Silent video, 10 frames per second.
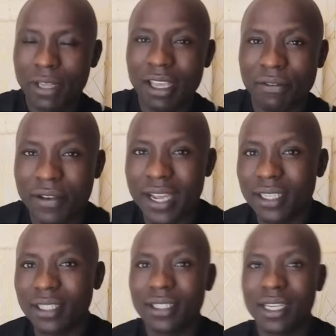
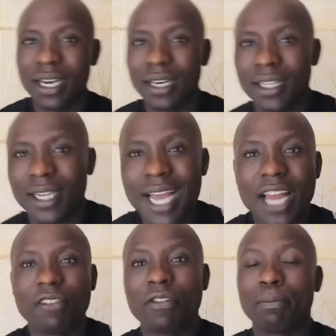events and the
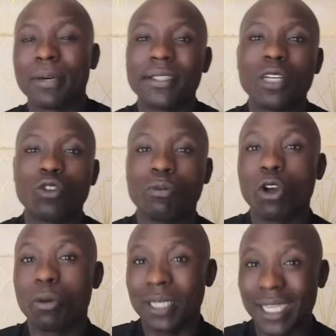diary of the president will be
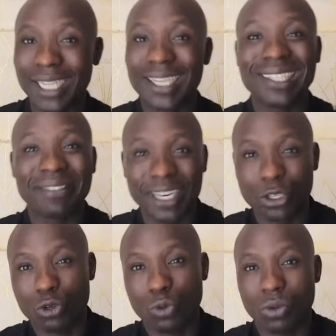communicated is very
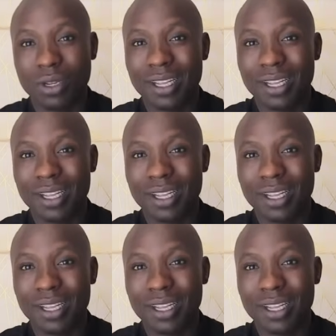true.